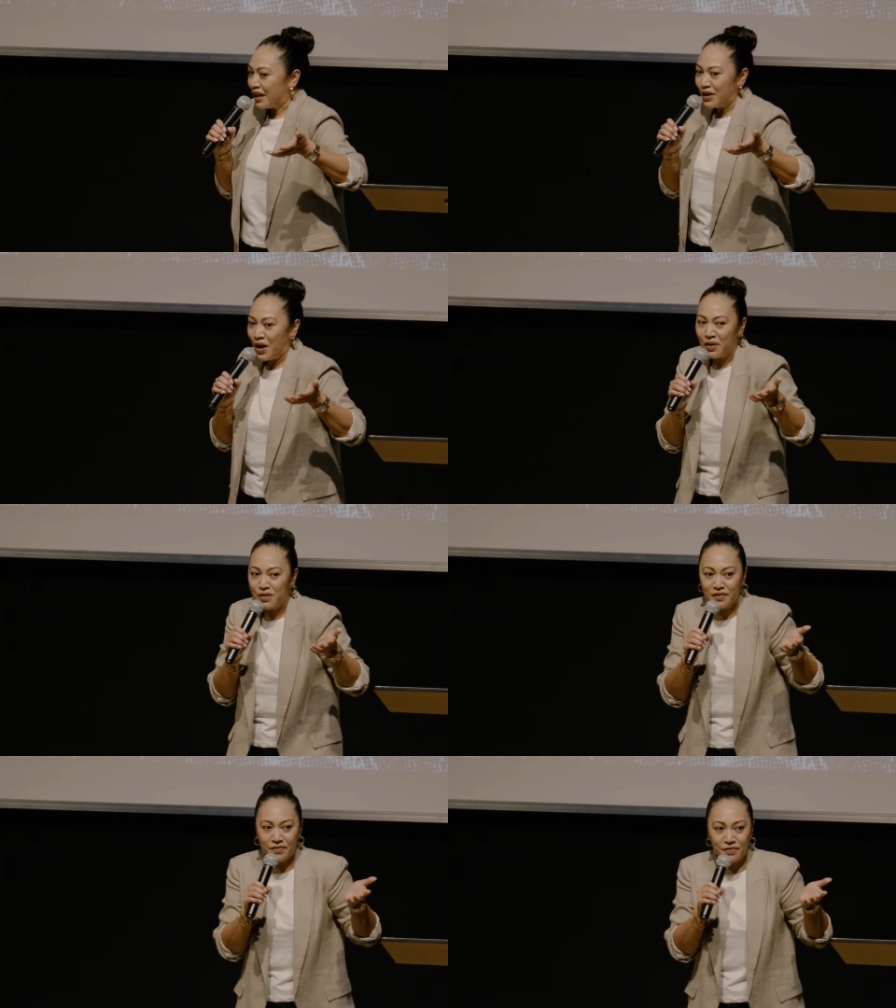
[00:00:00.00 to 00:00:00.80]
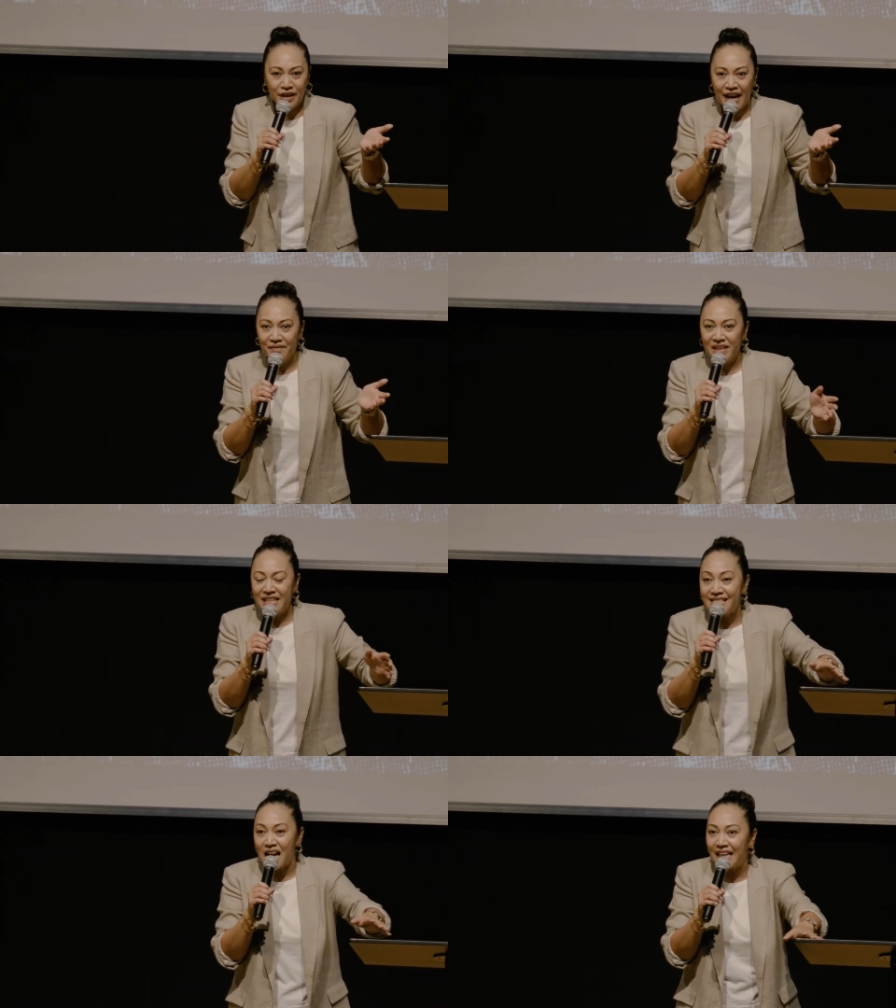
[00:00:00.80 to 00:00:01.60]
don't know if we have
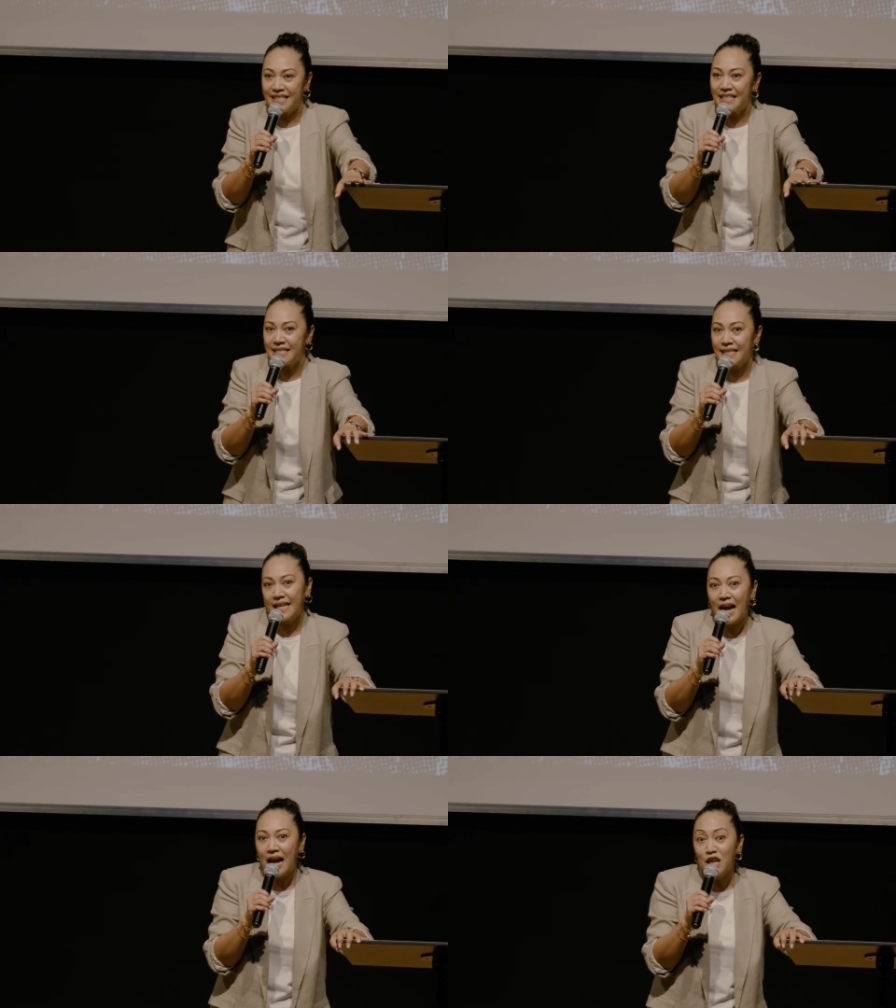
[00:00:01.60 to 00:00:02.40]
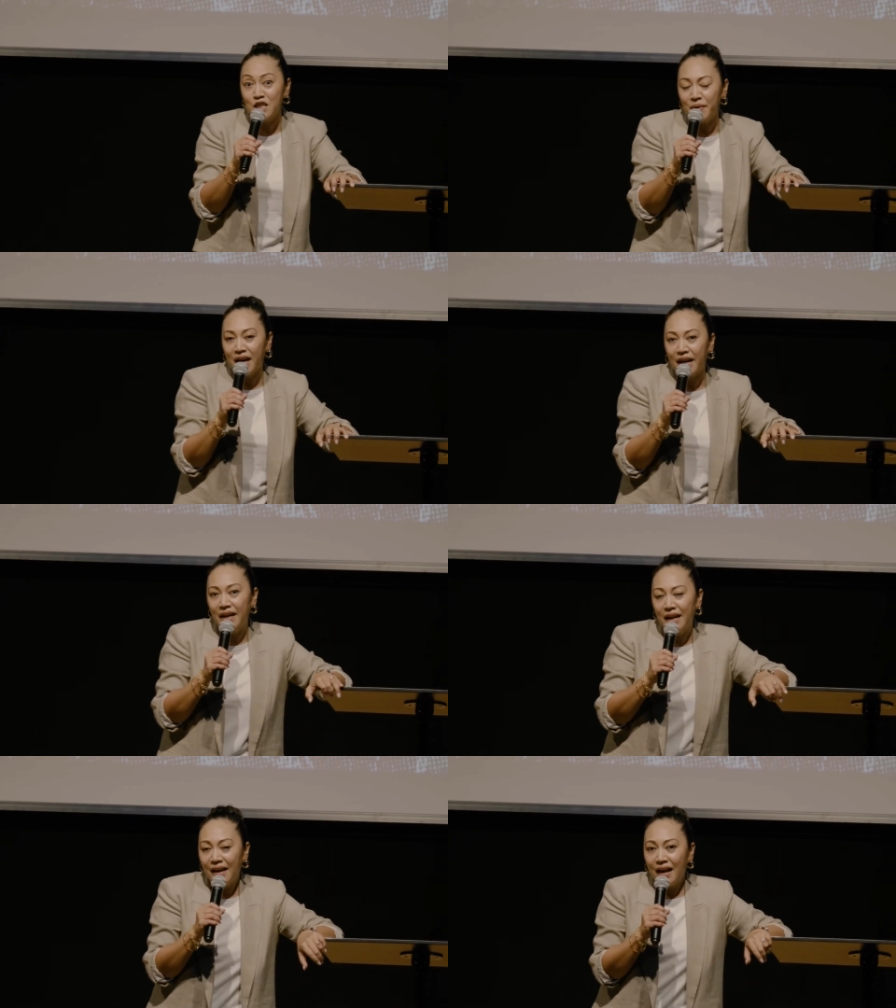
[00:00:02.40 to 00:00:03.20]
any scientists in the house, but
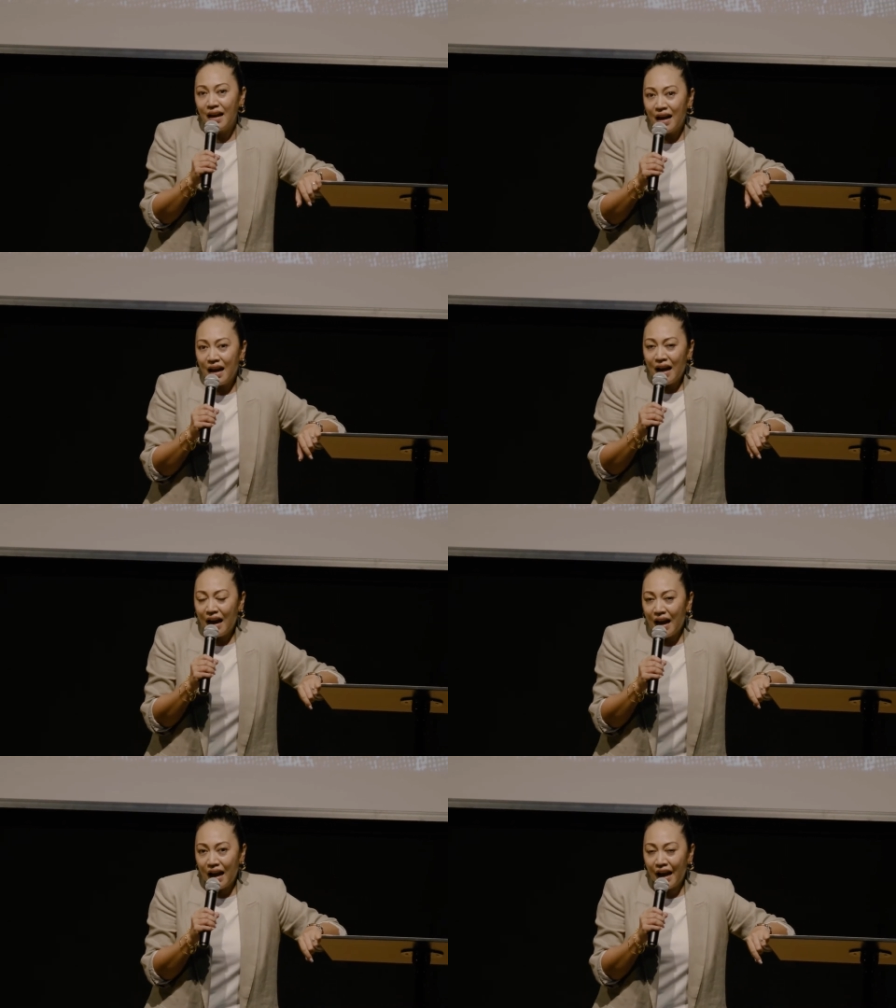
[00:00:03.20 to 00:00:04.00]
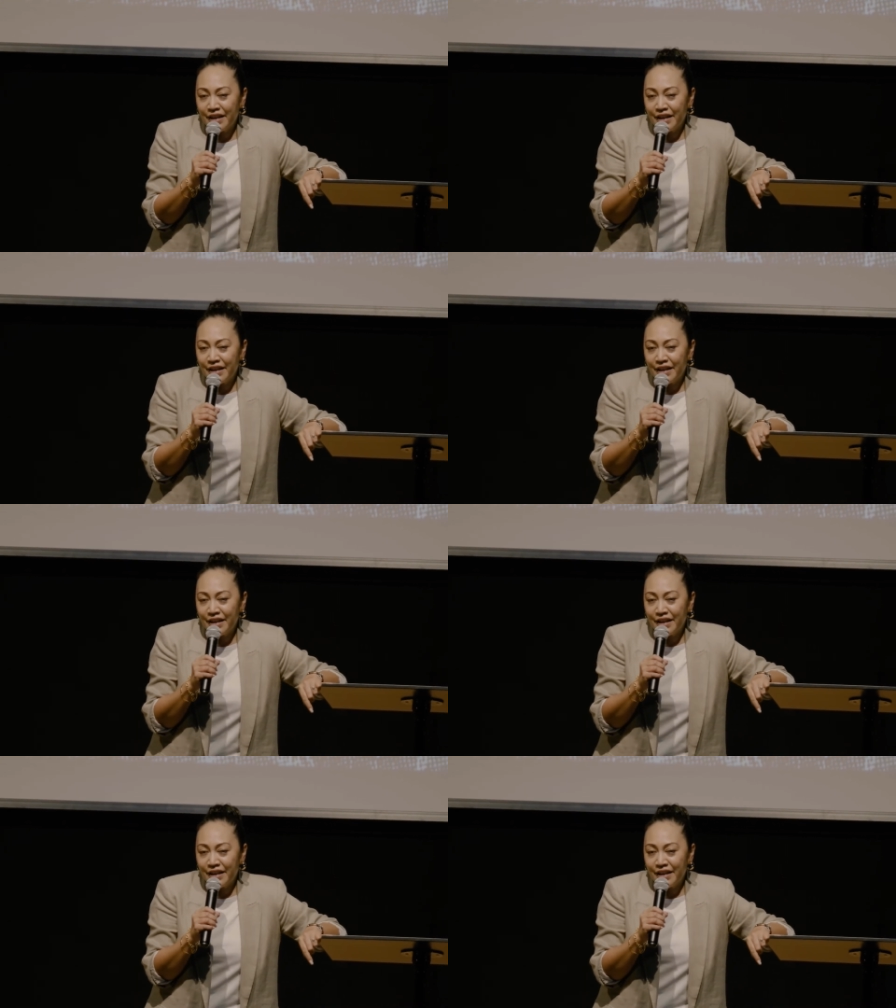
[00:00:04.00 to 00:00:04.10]
I